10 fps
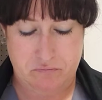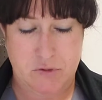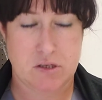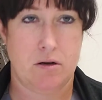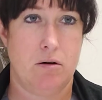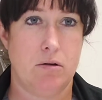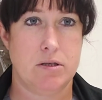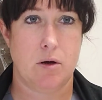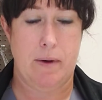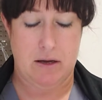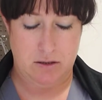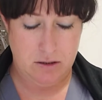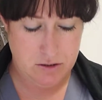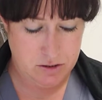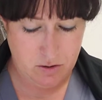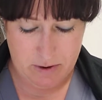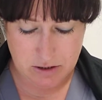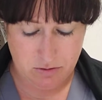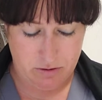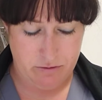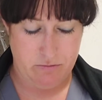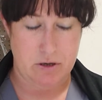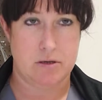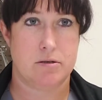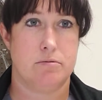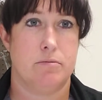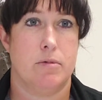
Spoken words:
So let's just go back to our 3s.